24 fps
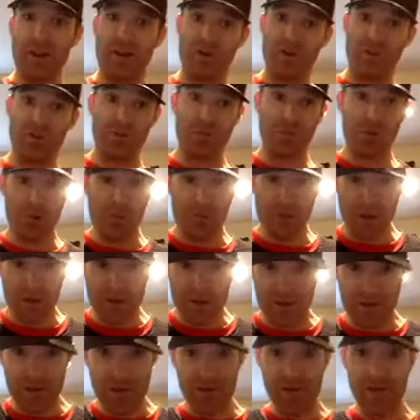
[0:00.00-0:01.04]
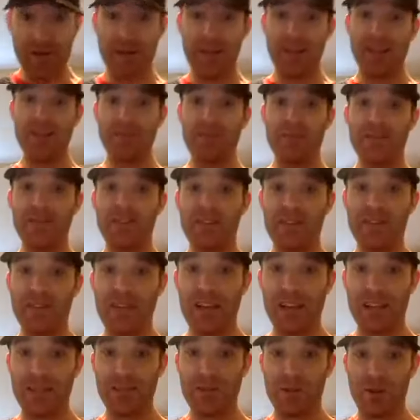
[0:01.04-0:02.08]
per month in the business
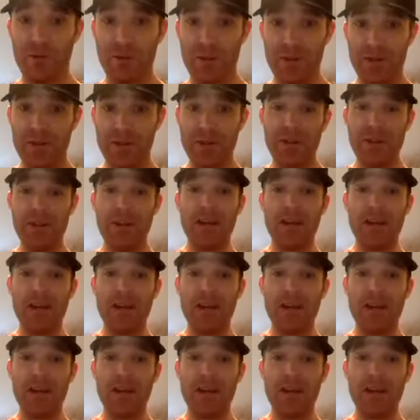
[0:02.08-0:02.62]
at the moment.